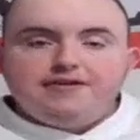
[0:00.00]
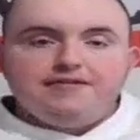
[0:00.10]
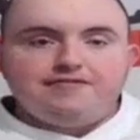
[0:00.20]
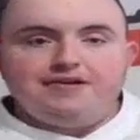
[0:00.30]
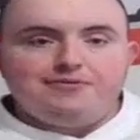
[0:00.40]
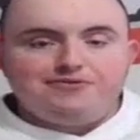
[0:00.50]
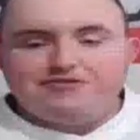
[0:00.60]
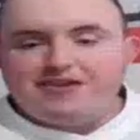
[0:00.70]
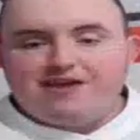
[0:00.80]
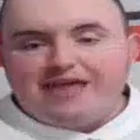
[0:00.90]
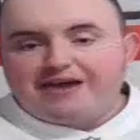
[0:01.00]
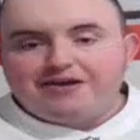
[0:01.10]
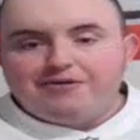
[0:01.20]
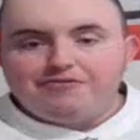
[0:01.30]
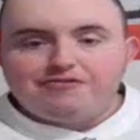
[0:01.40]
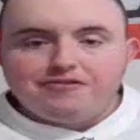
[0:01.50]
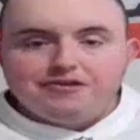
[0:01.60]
So we'll see how that goes.